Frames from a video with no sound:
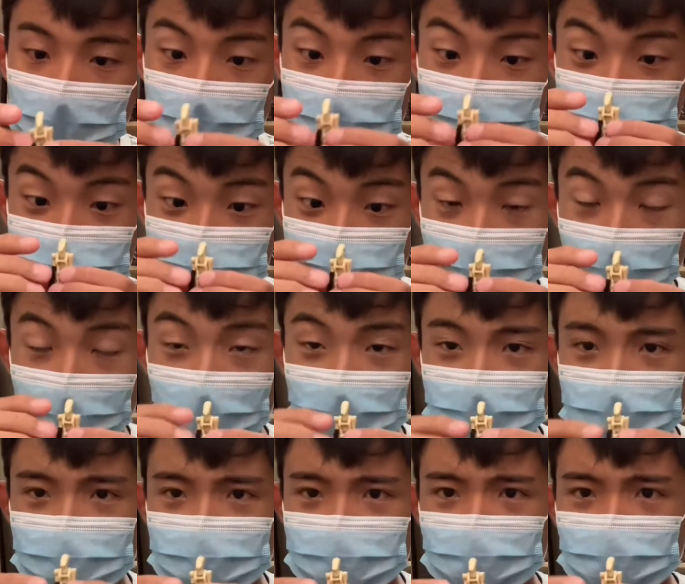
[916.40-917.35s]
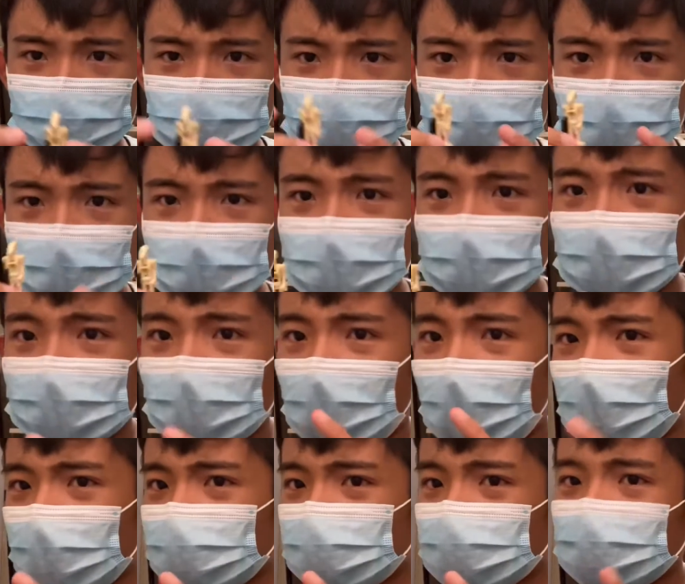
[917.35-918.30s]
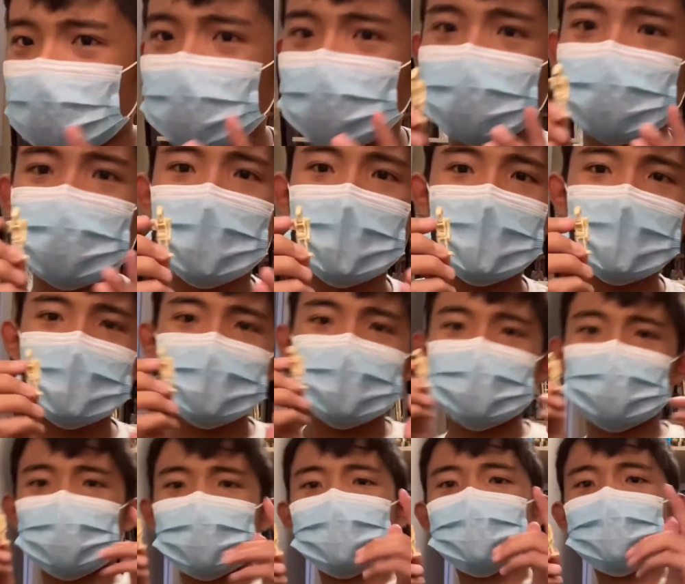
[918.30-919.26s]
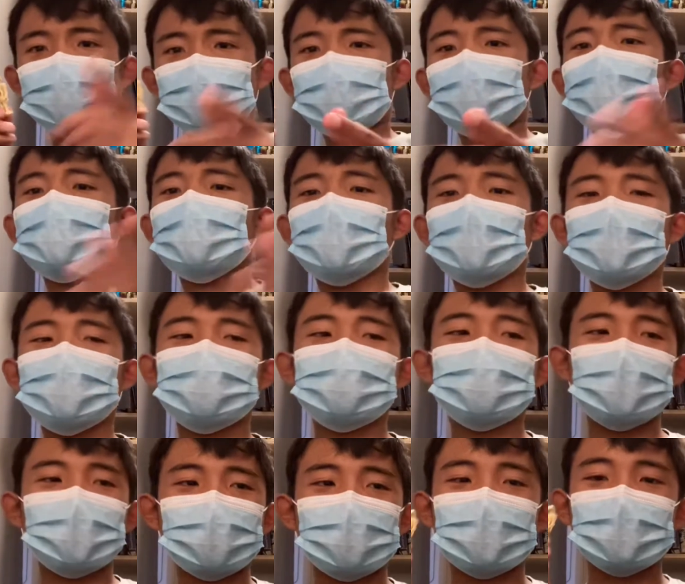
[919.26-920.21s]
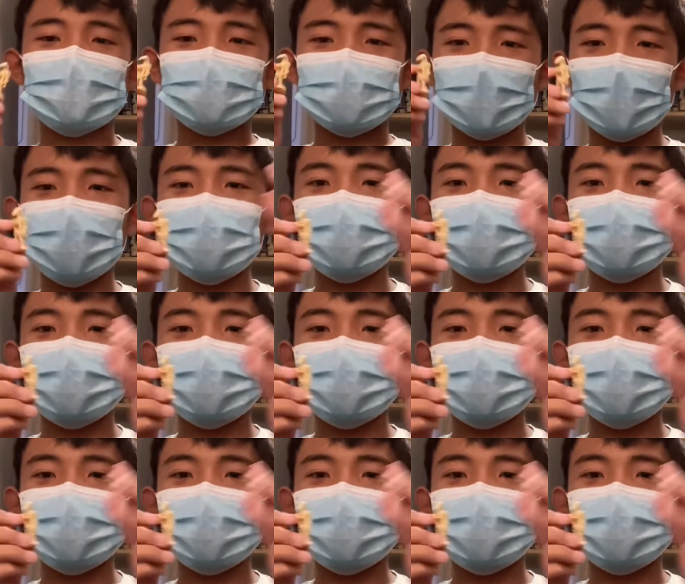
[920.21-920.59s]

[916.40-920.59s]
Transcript: droids too, so you can also do a 2-in-1, build a clone